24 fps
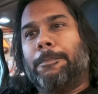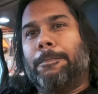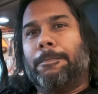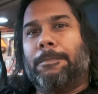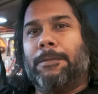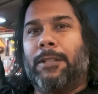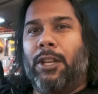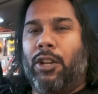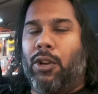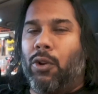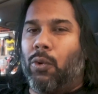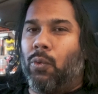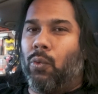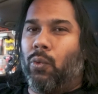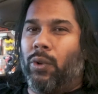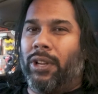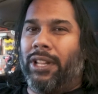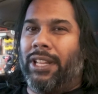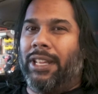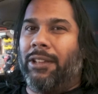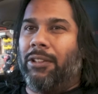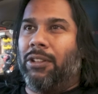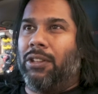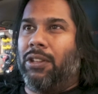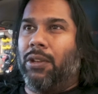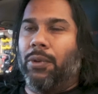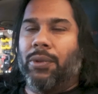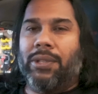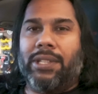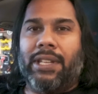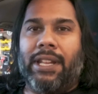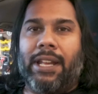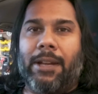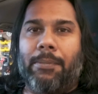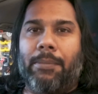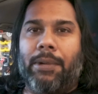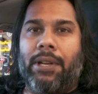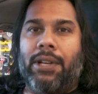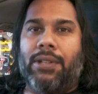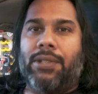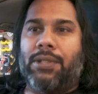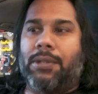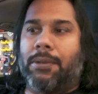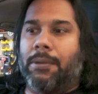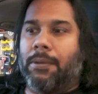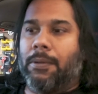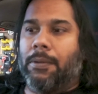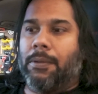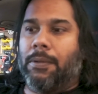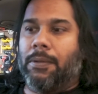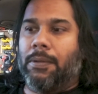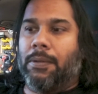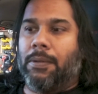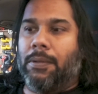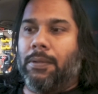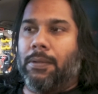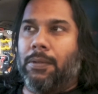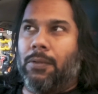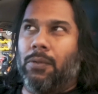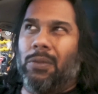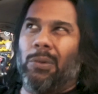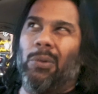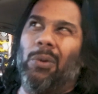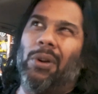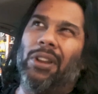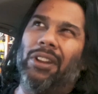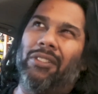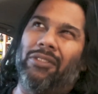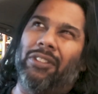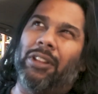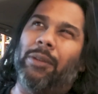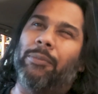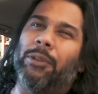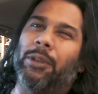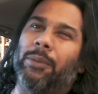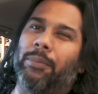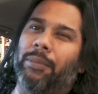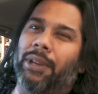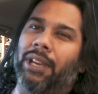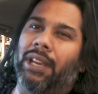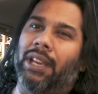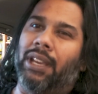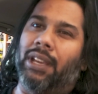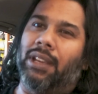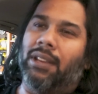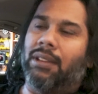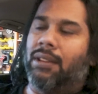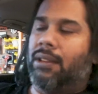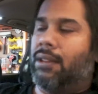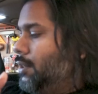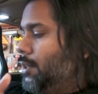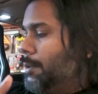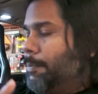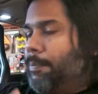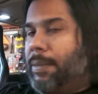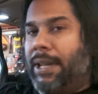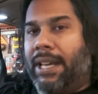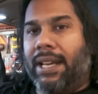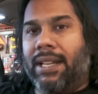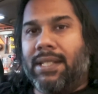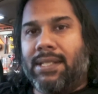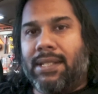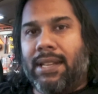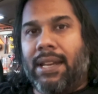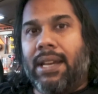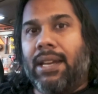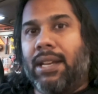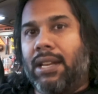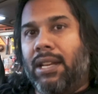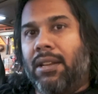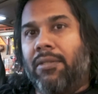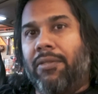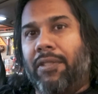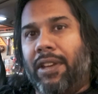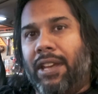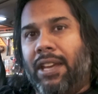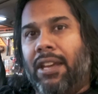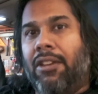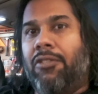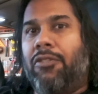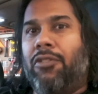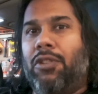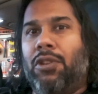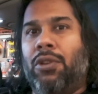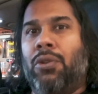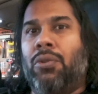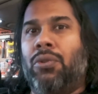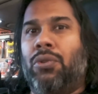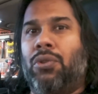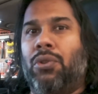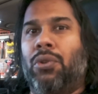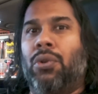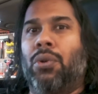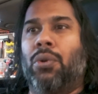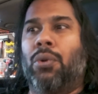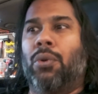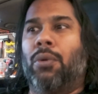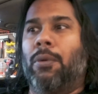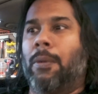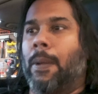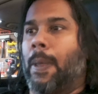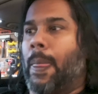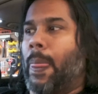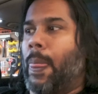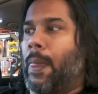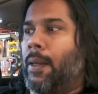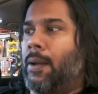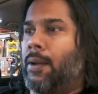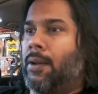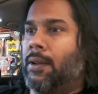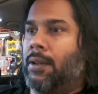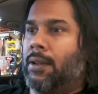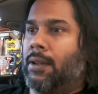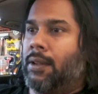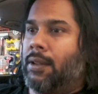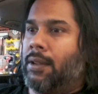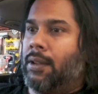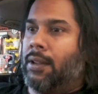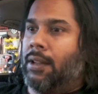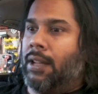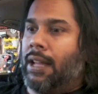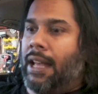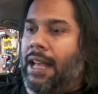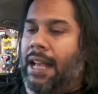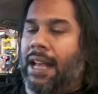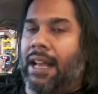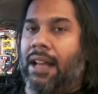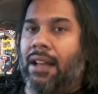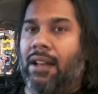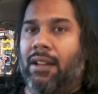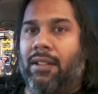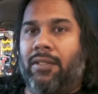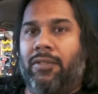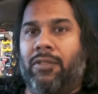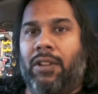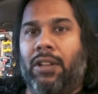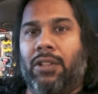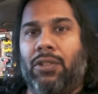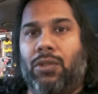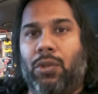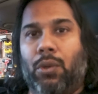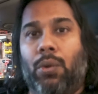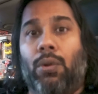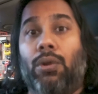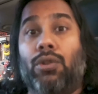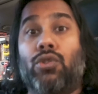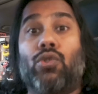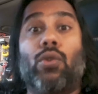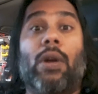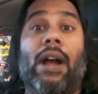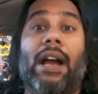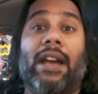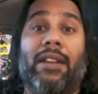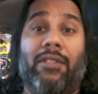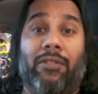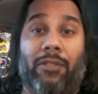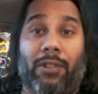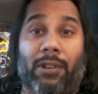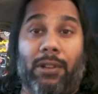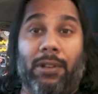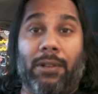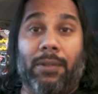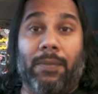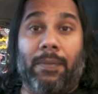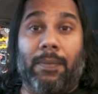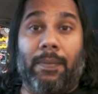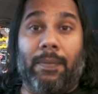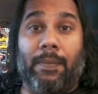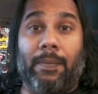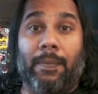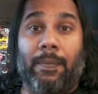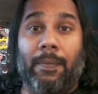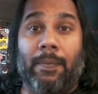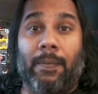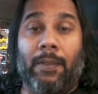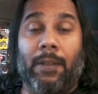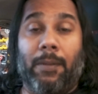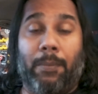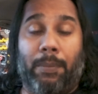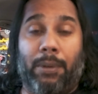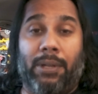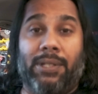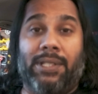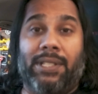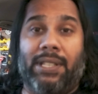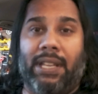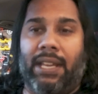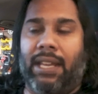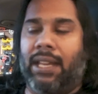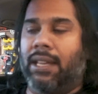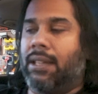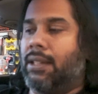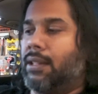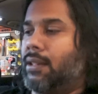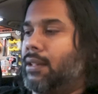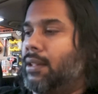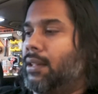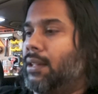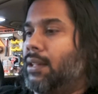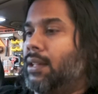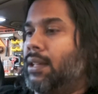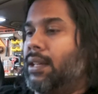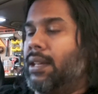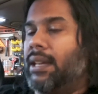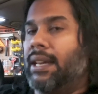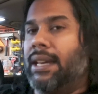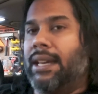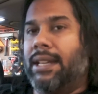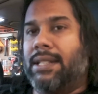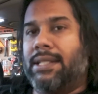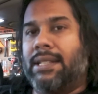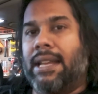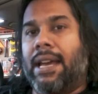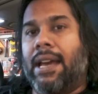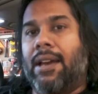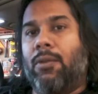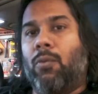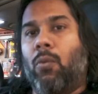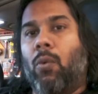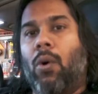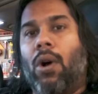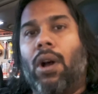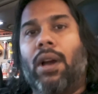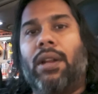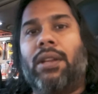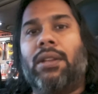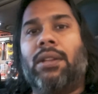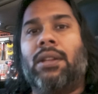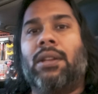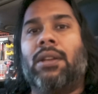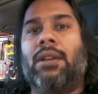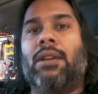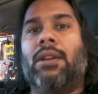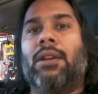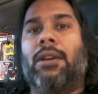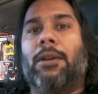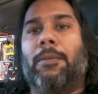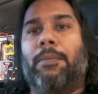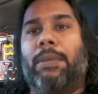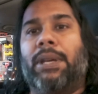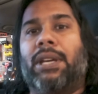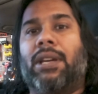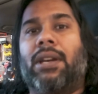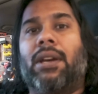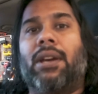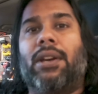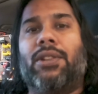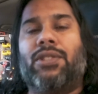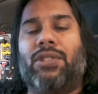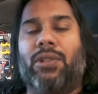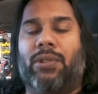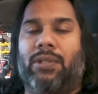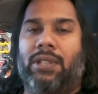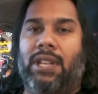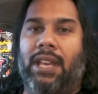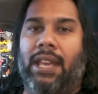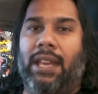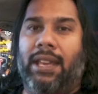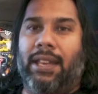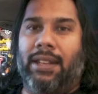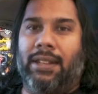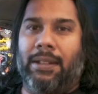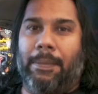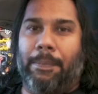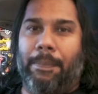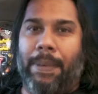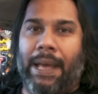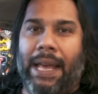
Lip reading: you don't really use it that much. Well, one of them you may. The biggest negative, if you do have a dual driver per se, is that one, because you're taking the